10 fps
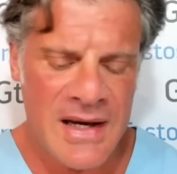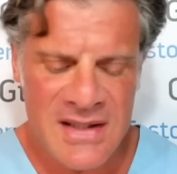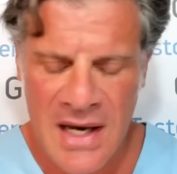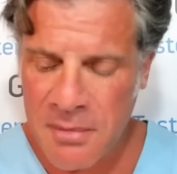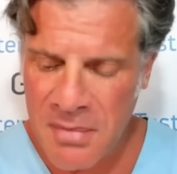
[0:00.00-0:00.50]

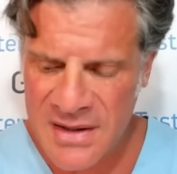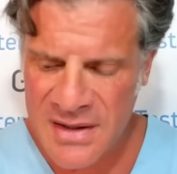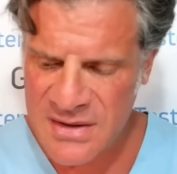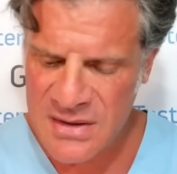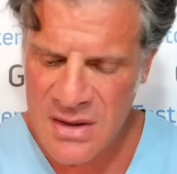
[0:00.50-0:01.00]
tanning
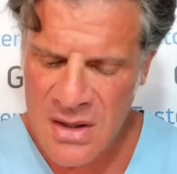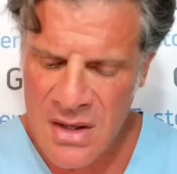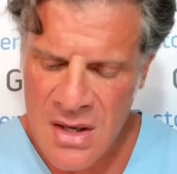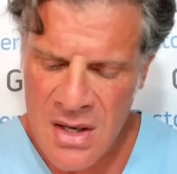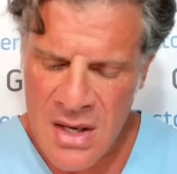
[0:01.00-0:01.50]
beds.
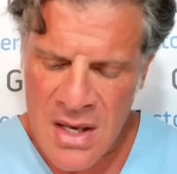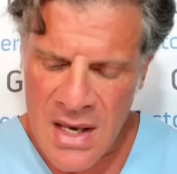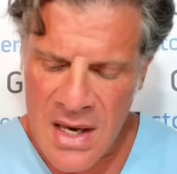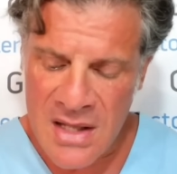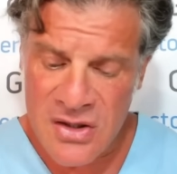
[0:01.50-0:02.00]

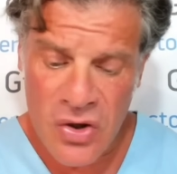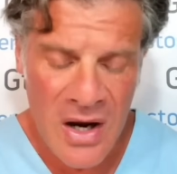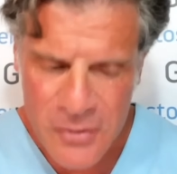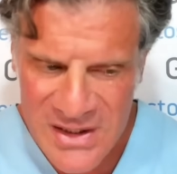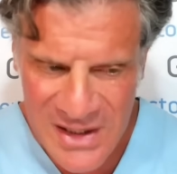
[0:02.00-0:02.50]
And you
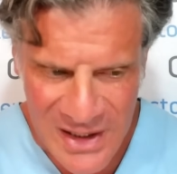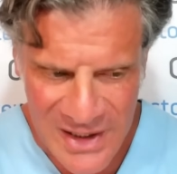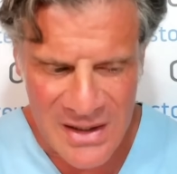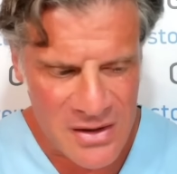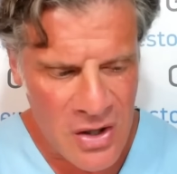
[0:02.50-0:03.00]
have to eat
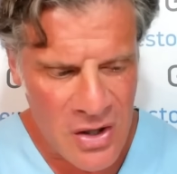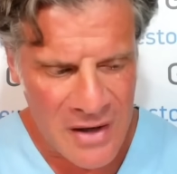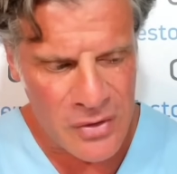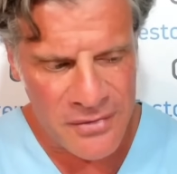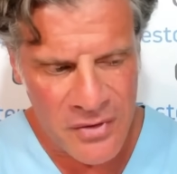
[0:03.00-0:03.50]
clean. You
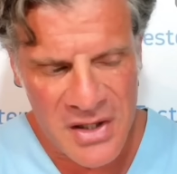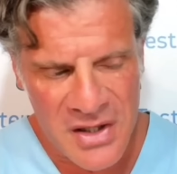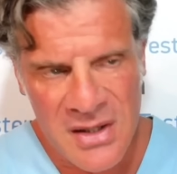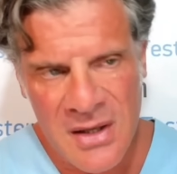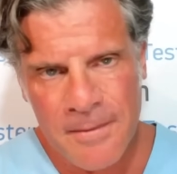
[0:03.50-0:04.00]
have to
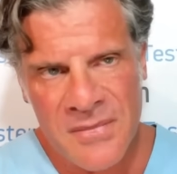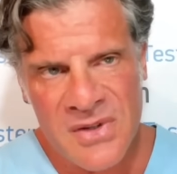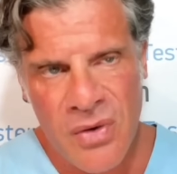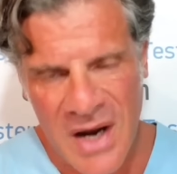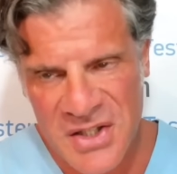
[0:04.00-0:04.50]
avoid
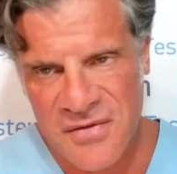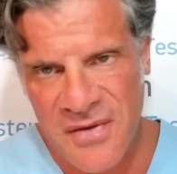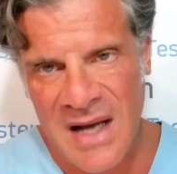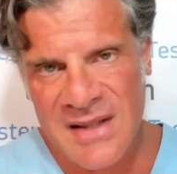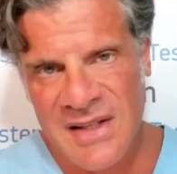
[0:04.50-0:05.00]
trans
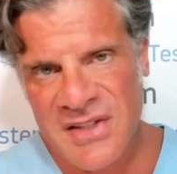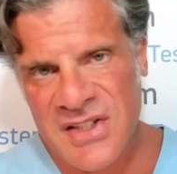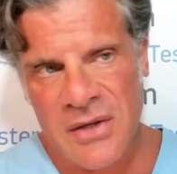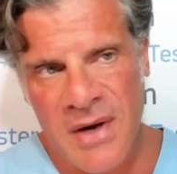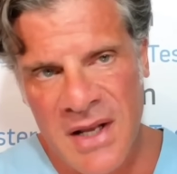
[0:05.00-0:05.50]
fat and
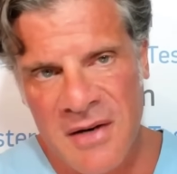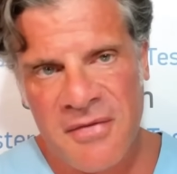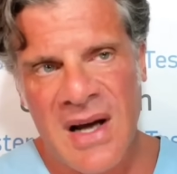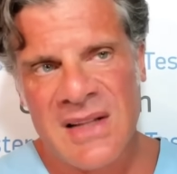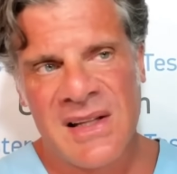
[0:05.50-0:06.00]
saturated
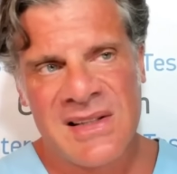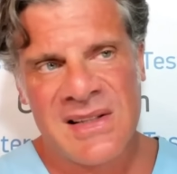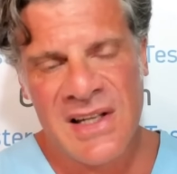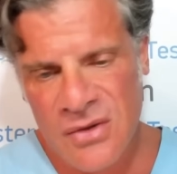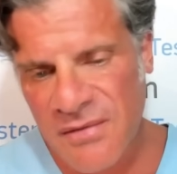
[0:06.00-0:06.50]
fat that
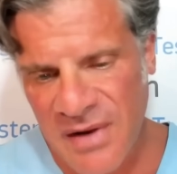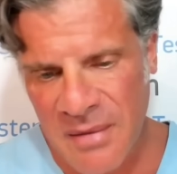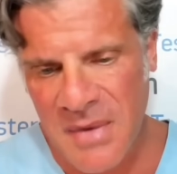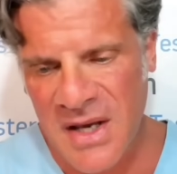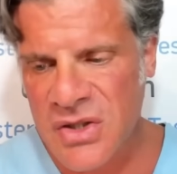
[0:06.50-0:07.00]
leads to
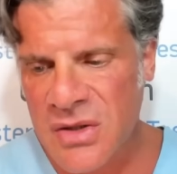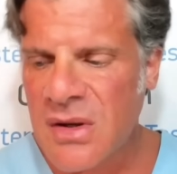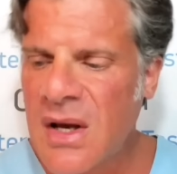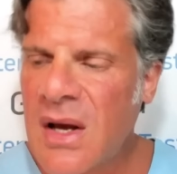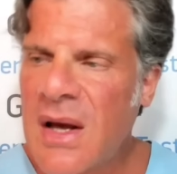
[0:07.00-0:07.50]

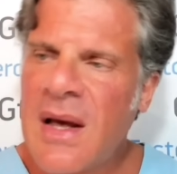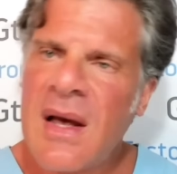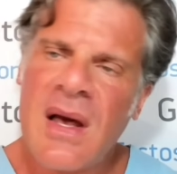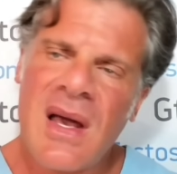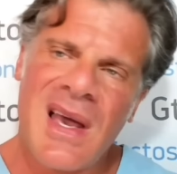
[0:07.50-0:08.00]
inflammation,
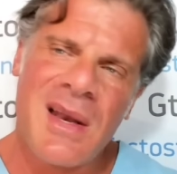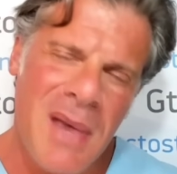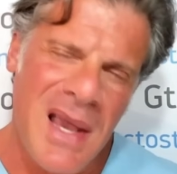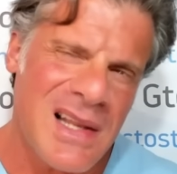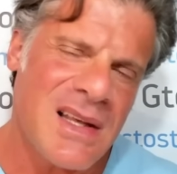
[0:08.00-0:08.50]
and
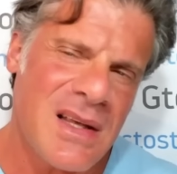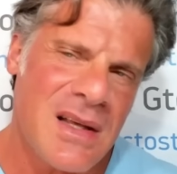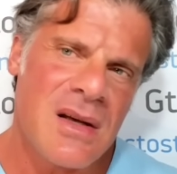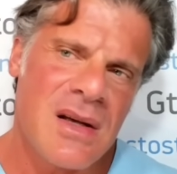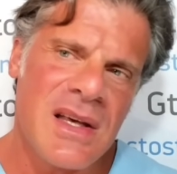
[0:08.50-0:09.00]

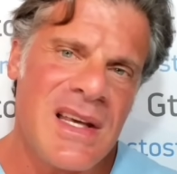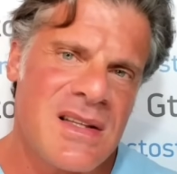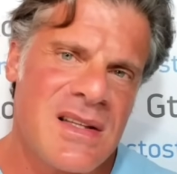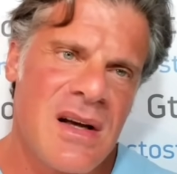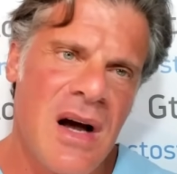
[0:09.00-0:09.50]
mainly
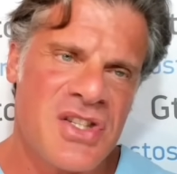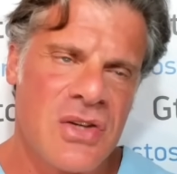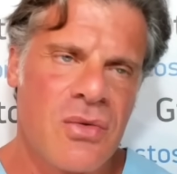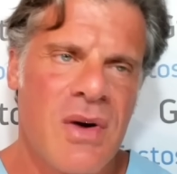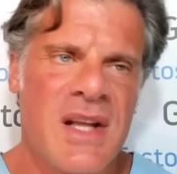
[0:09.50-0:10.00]
eat
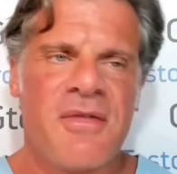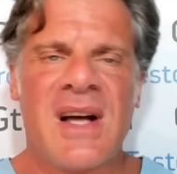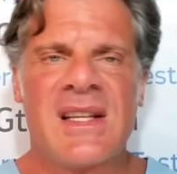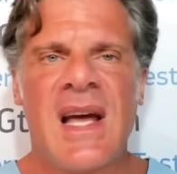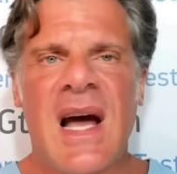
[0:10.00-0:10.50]
unsaturated
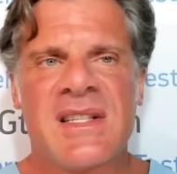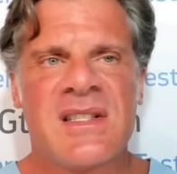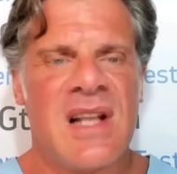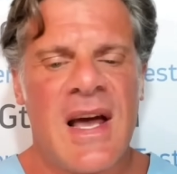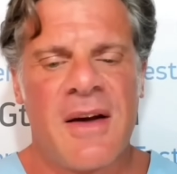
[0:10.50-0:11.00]
fatty
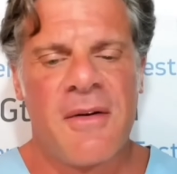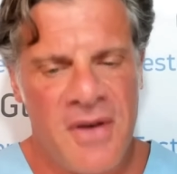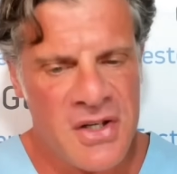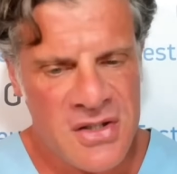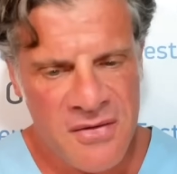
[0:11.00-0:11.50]
acids like
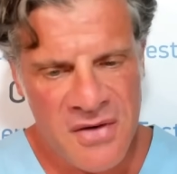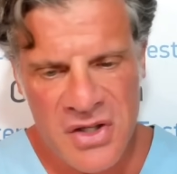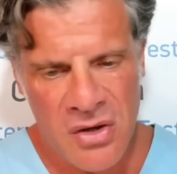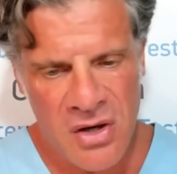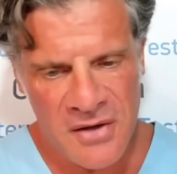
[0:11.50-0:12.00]

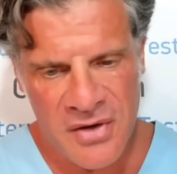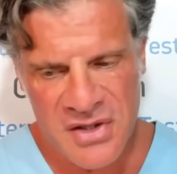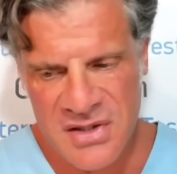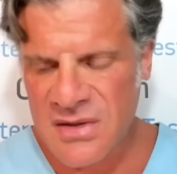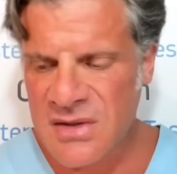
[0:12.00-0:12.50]
fish oil, for
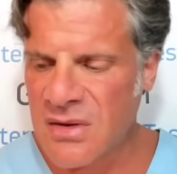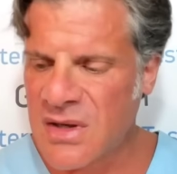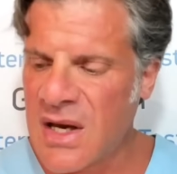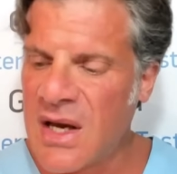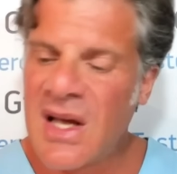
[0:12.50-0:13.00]
instance.
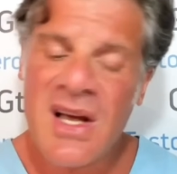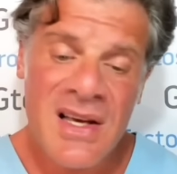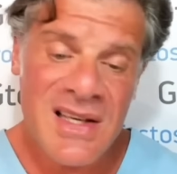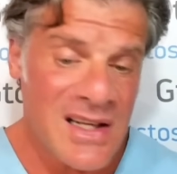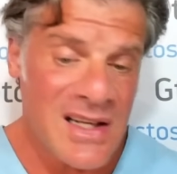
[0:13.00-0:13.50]
Okay,
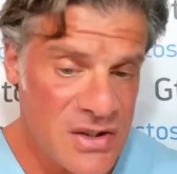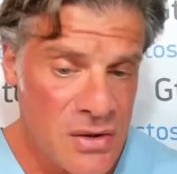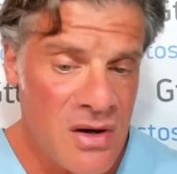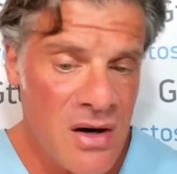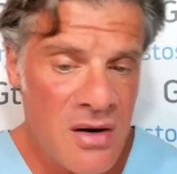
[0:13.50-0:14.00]
kill
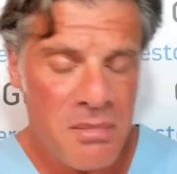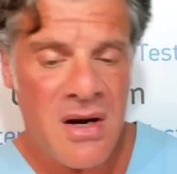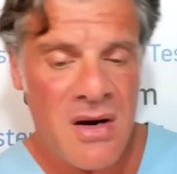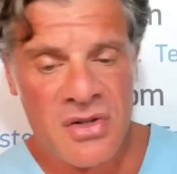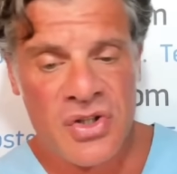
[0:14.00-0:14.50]
sugar
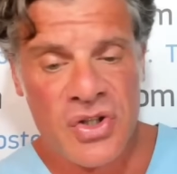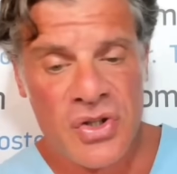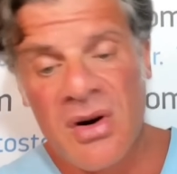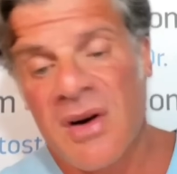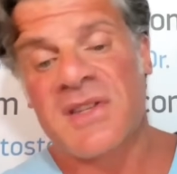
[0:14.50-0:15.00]
because
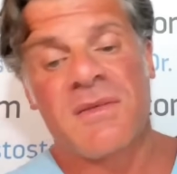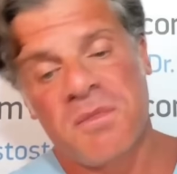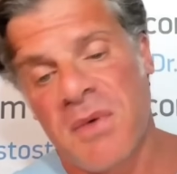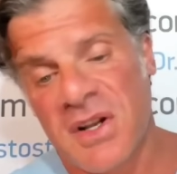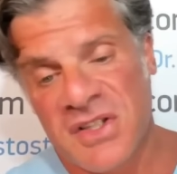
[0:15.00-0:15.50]
sugar is
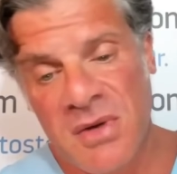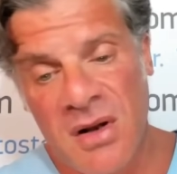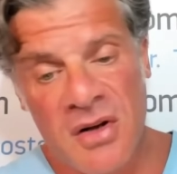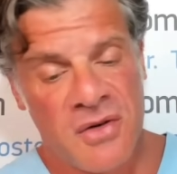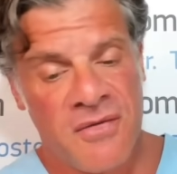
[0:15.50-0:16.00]

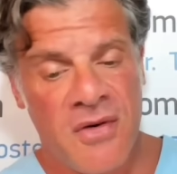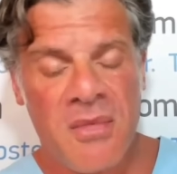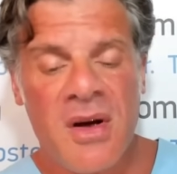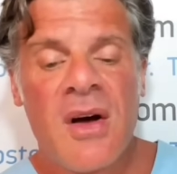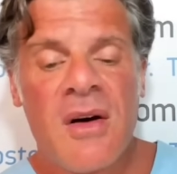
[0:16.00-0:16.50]
responsible also
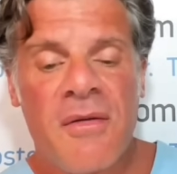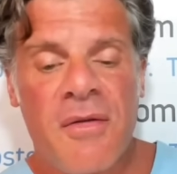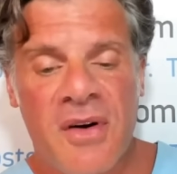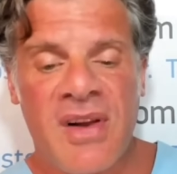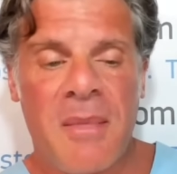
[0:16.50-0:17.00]

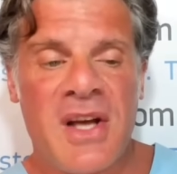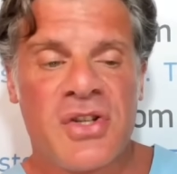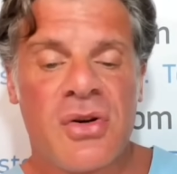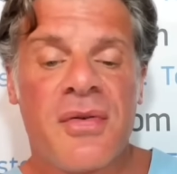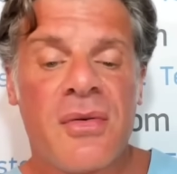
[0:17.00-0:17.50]
for
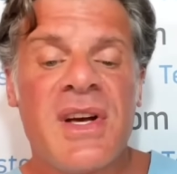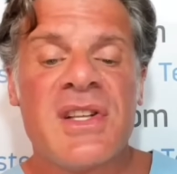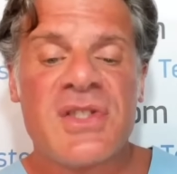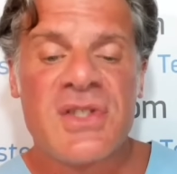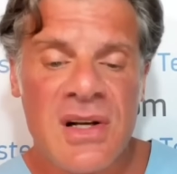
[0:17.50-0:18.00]
inflammation through
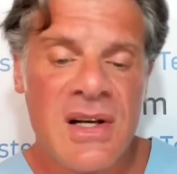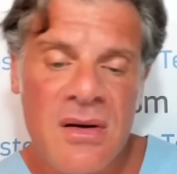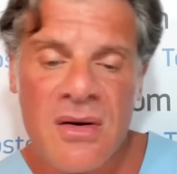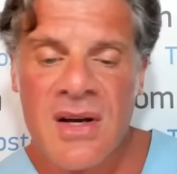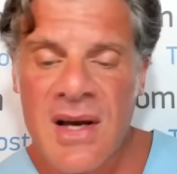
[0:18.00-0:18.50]

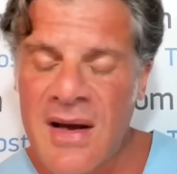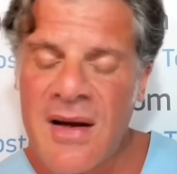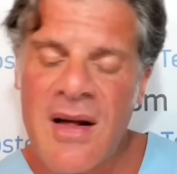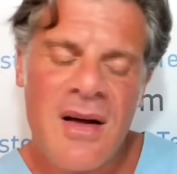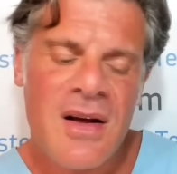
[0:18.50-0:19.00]
insulin.
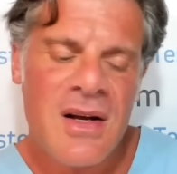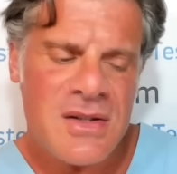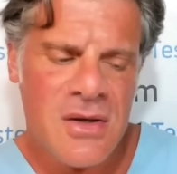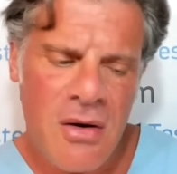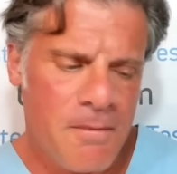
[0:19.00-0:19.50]
Okay,
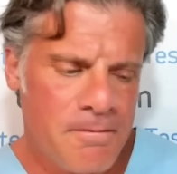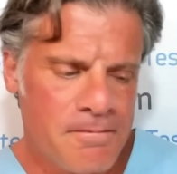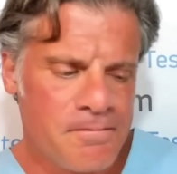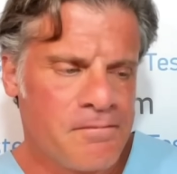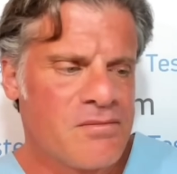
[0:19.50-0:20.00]
so
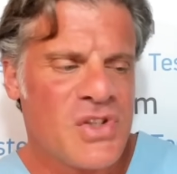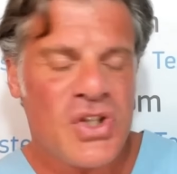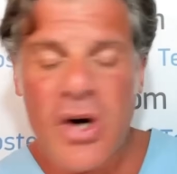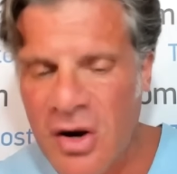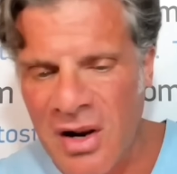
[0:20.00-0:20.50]

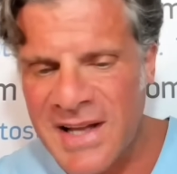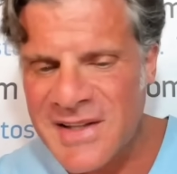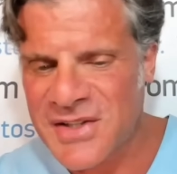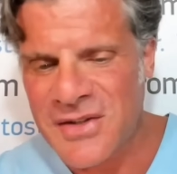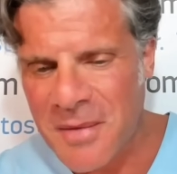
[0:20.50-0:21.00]

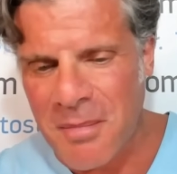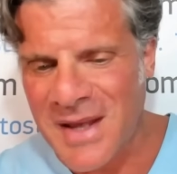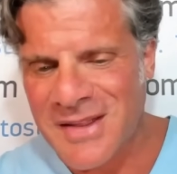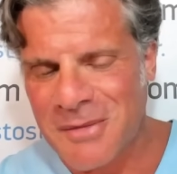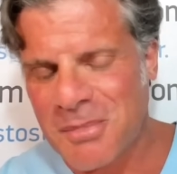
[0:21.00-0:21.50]
chocolate is not a
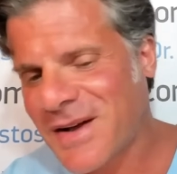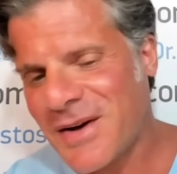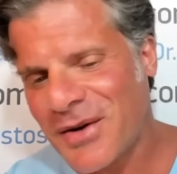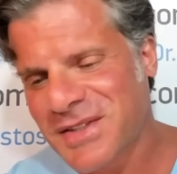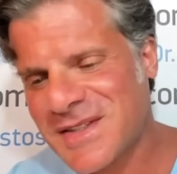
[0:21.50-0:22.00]
myth
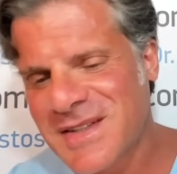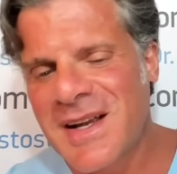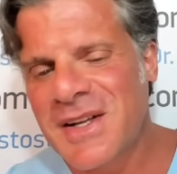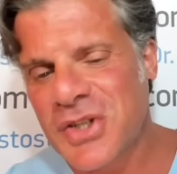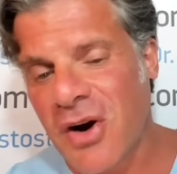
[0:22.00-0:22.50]
because
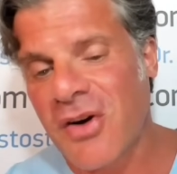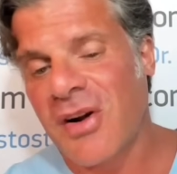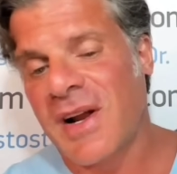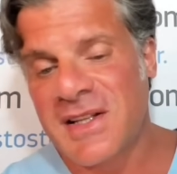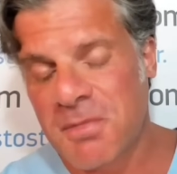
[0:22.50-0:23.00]

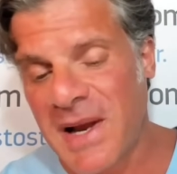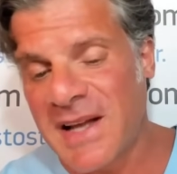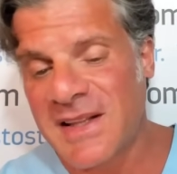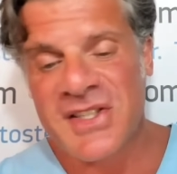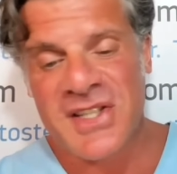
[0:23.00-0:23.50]
chocolate is plenty in